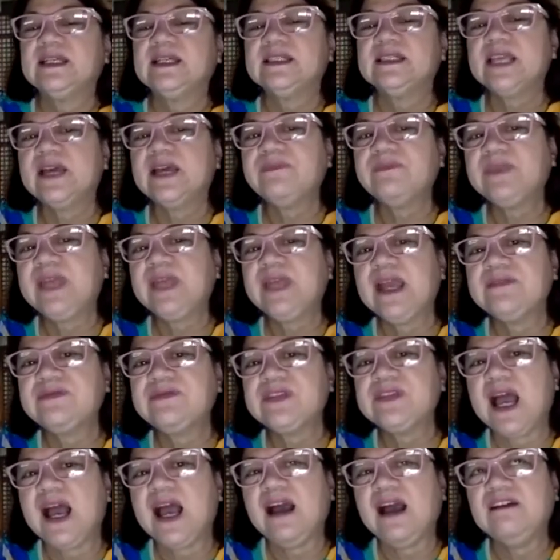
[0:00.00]

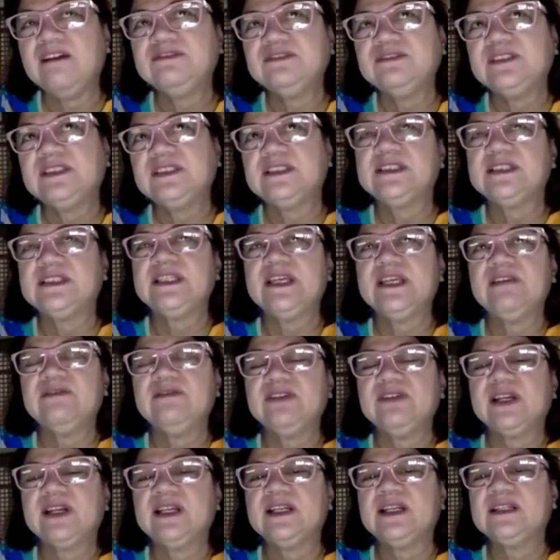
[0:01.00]
Sometimes after
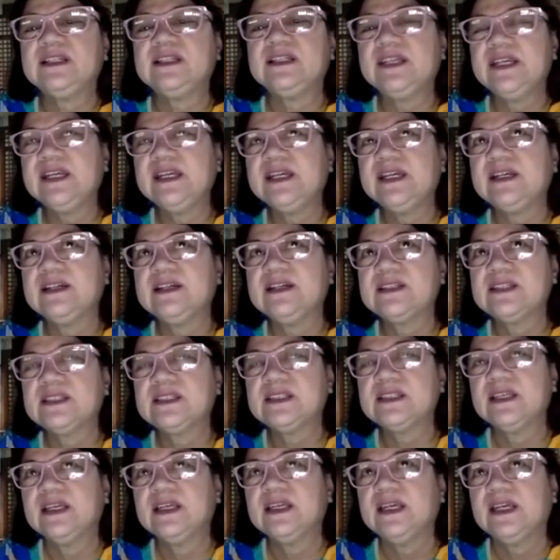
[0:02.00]
several
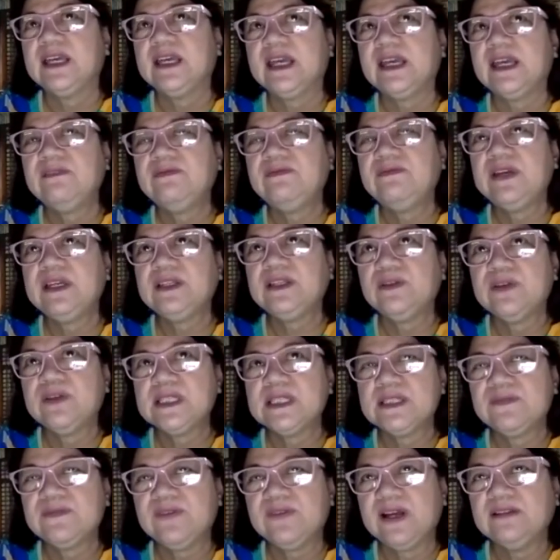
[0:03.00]
years, if it
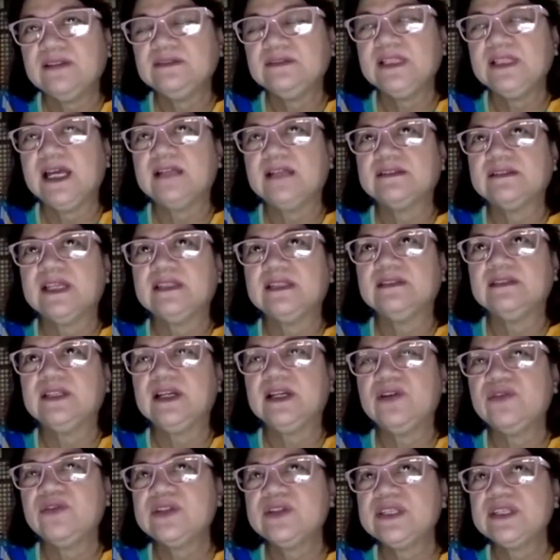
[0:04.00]
was found out and
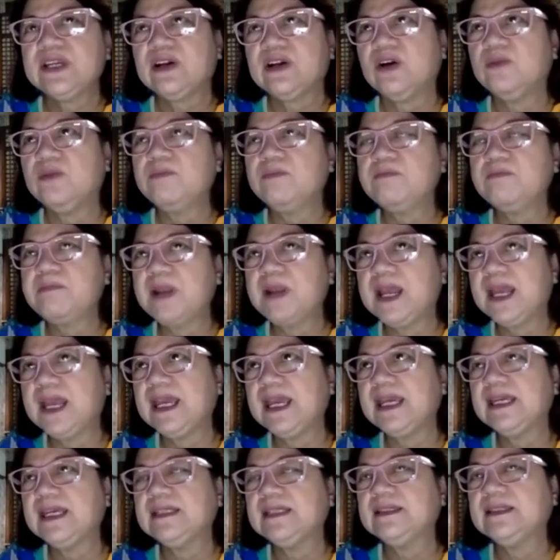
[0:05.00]
there was a
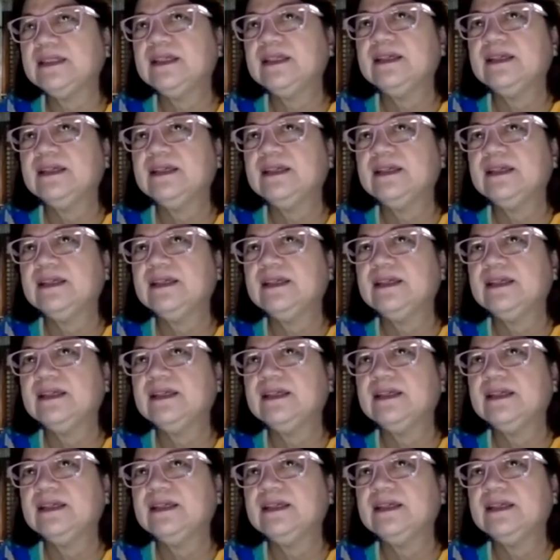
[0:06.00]
complaint,